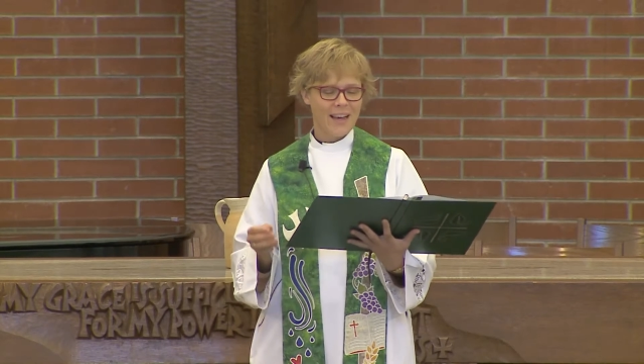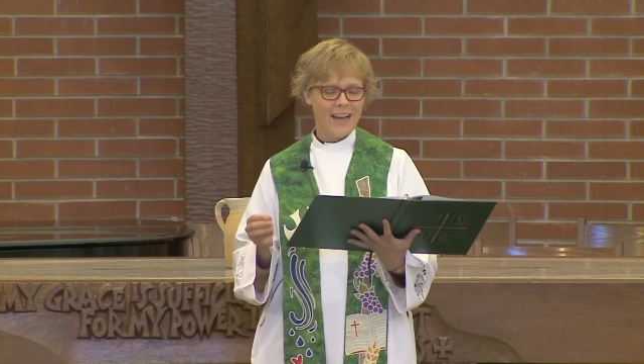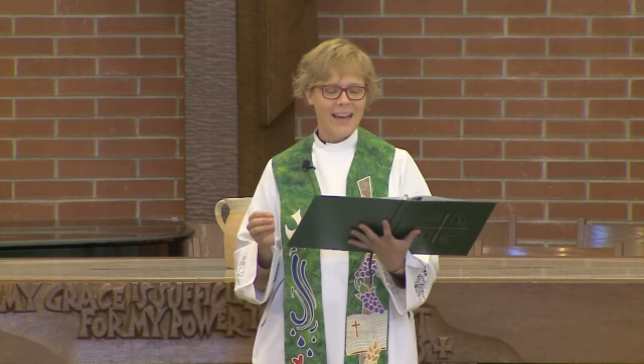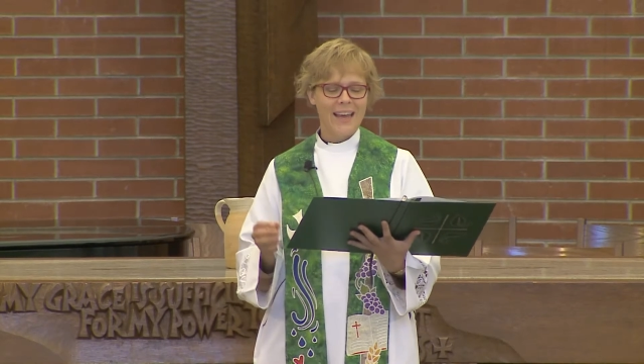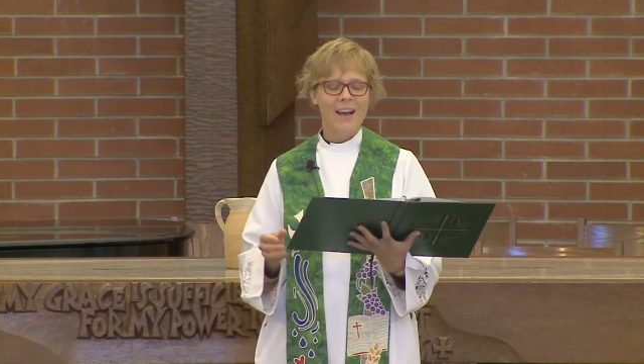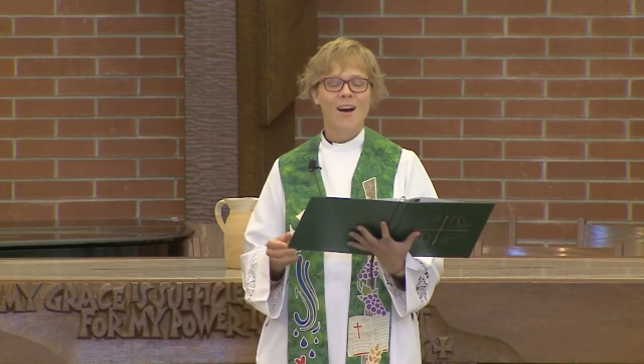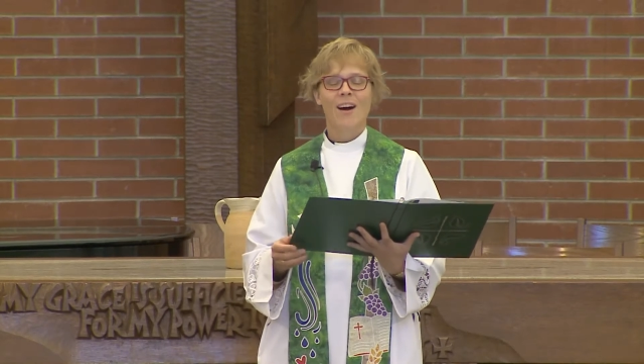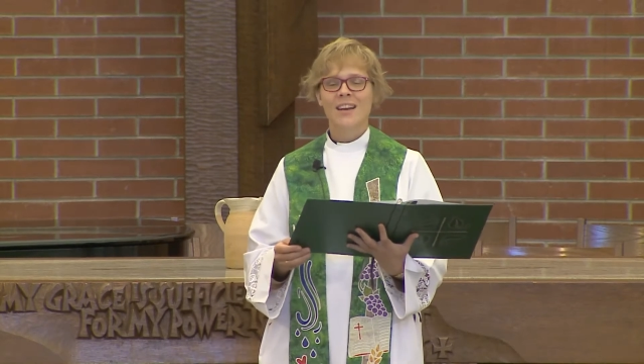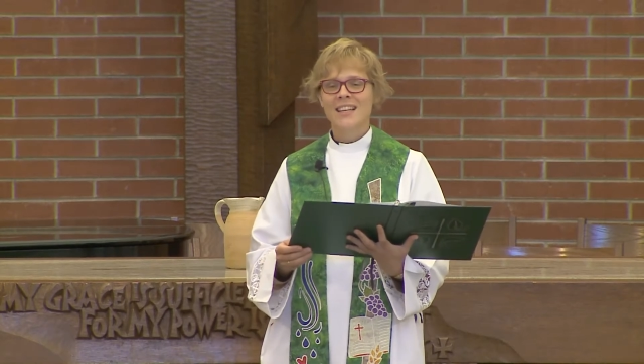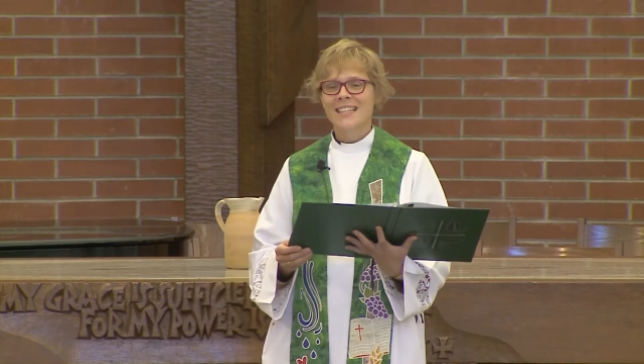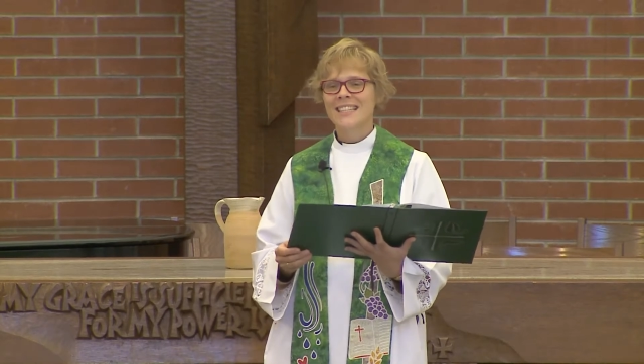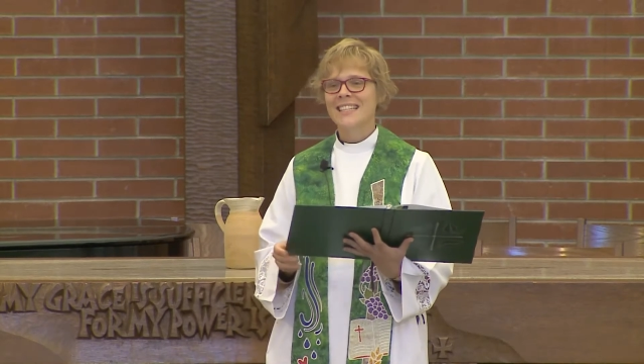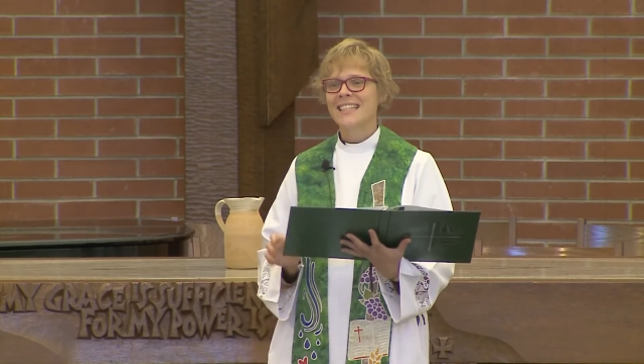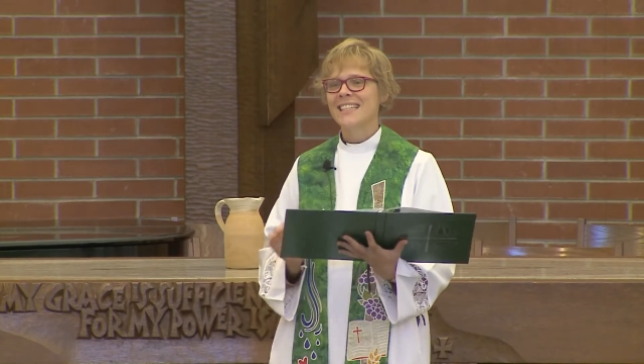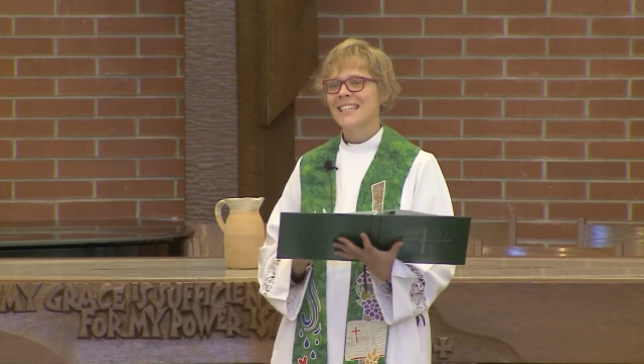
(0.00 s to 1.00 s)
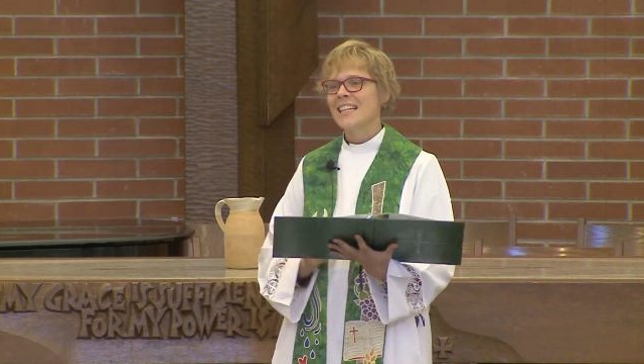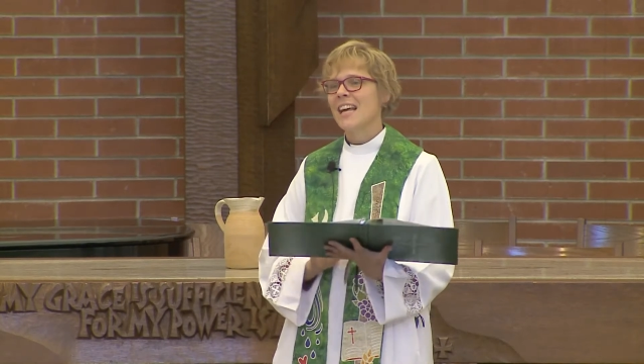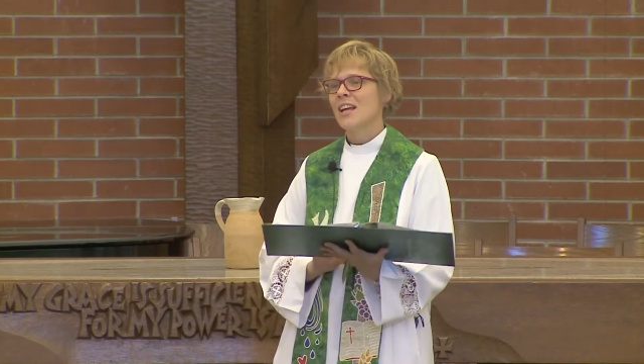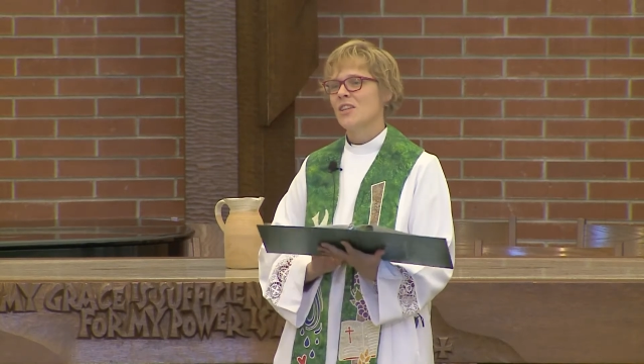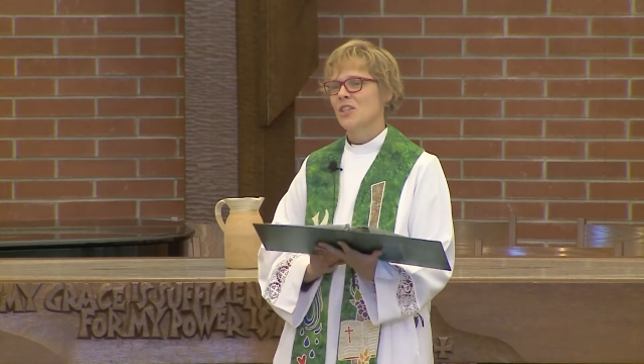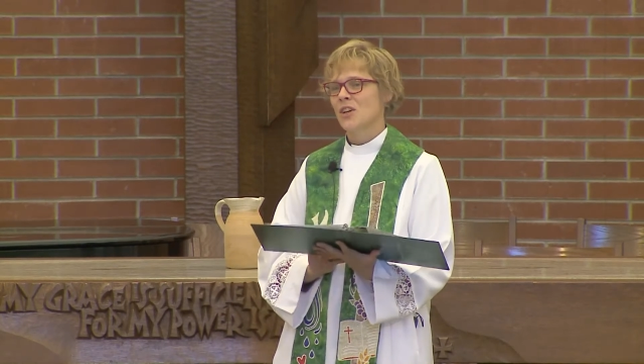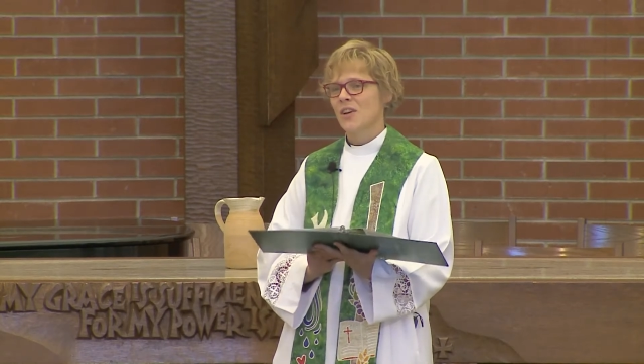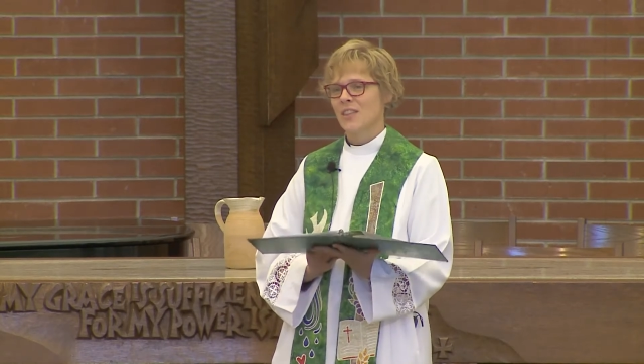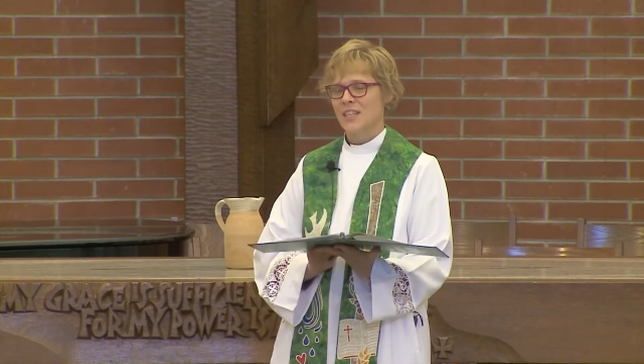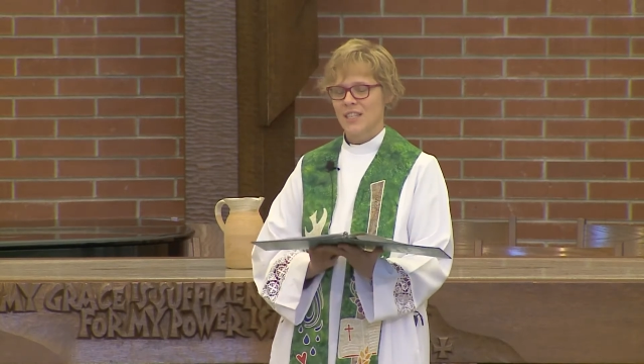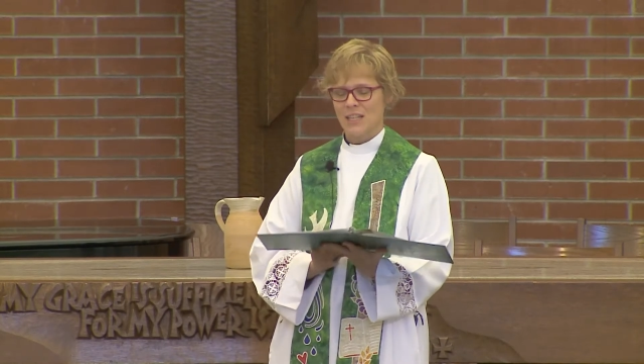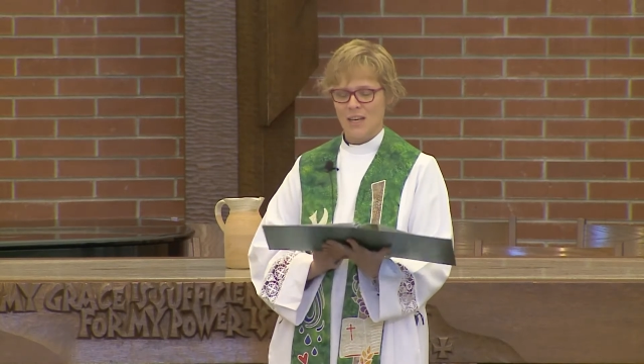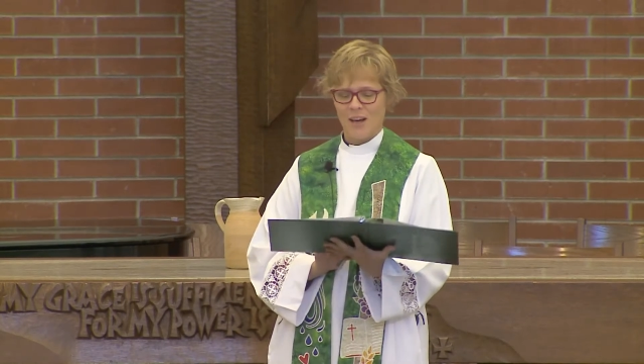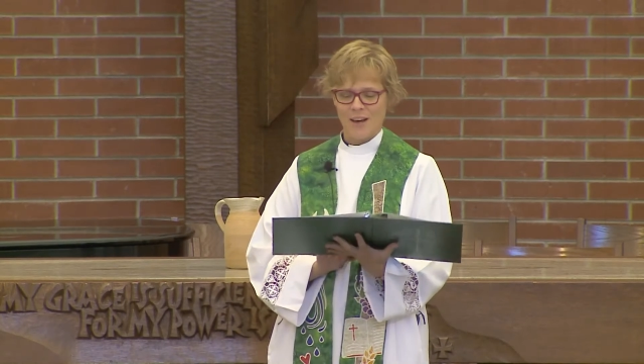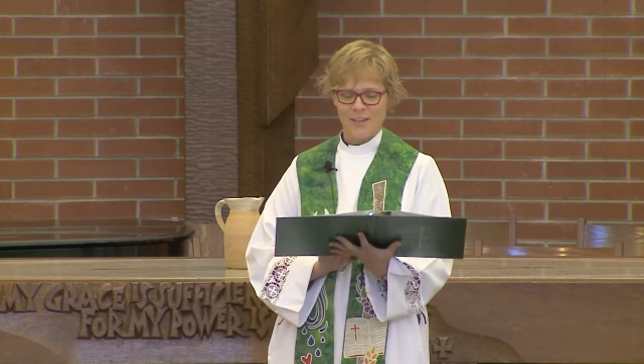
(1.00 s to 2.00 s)
I honestly did enjoy this
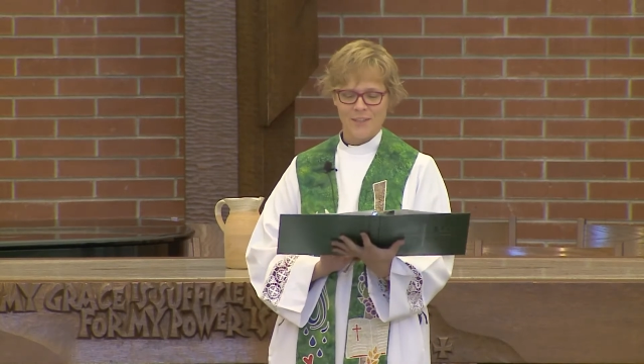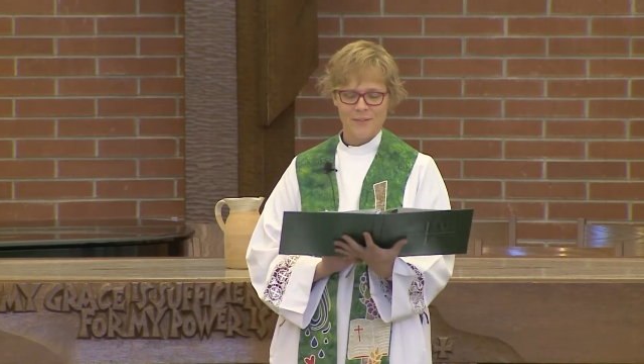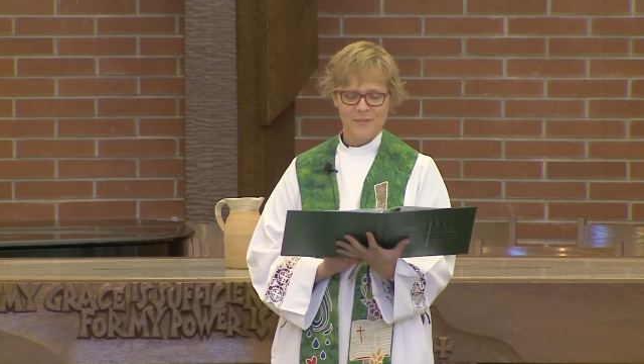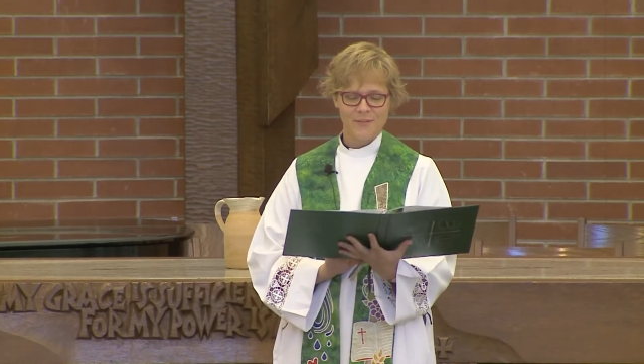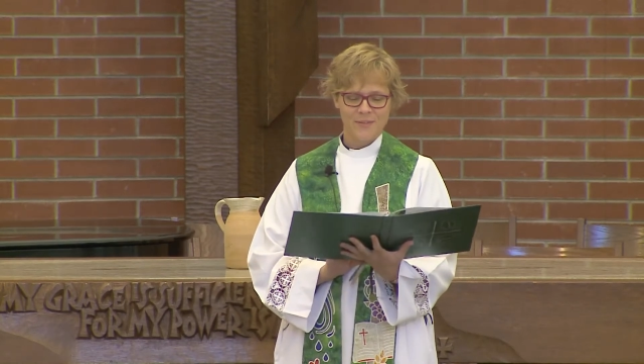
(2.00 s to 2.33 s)
a lot.